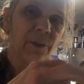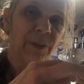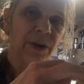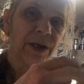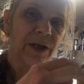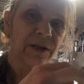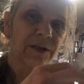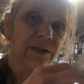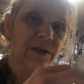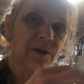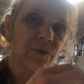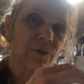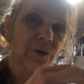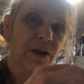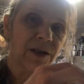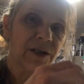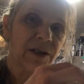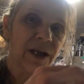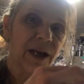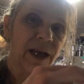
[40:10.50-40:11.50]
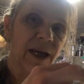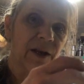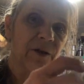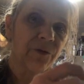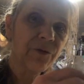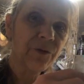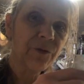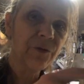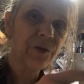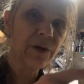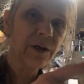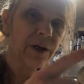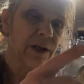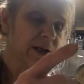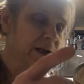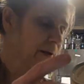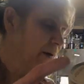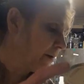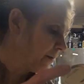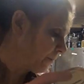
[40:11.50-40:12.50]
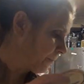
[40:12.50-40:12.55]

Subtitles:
because the rust ate through the lid.